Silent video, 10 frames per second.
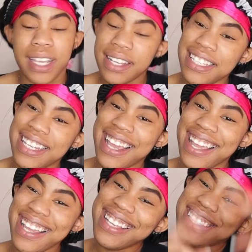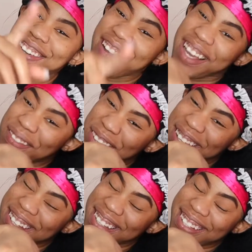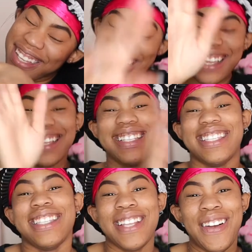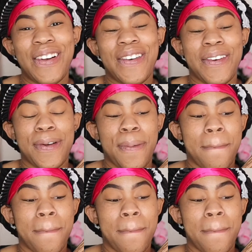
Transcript: today is a crab boil. So